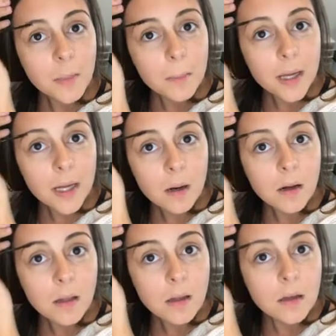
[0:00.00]
the
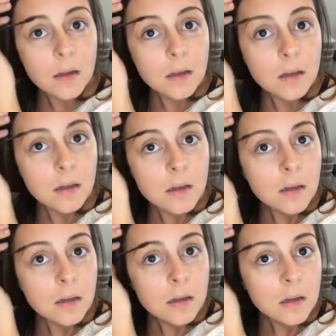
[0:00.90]
middle.
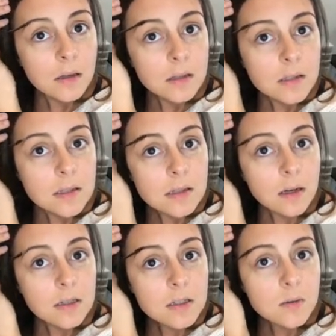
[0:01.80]

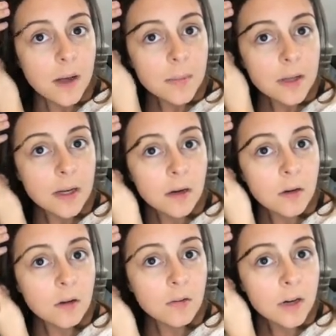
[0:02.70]
Start swiping it
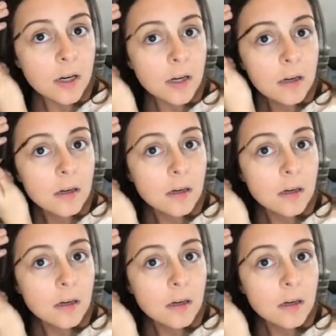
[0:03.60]
over.